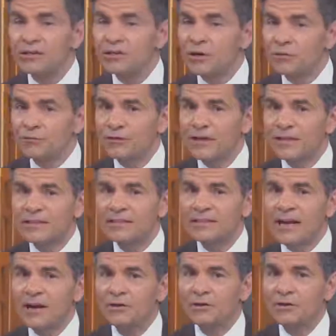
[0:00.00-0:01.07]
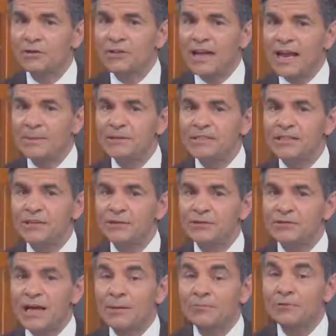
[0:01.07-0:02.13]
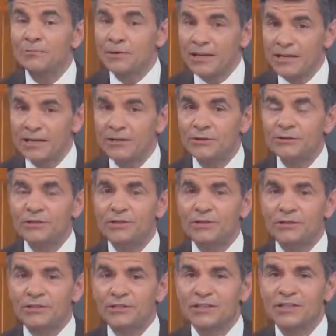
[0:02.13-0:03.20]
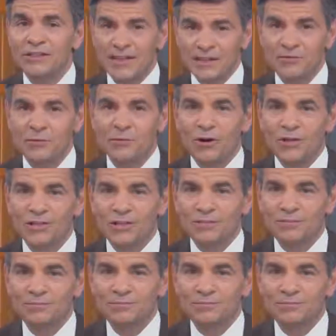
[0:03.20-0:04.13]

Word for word: And don't forget to download the ABC News app for breaking news alerts. Thanks for watching.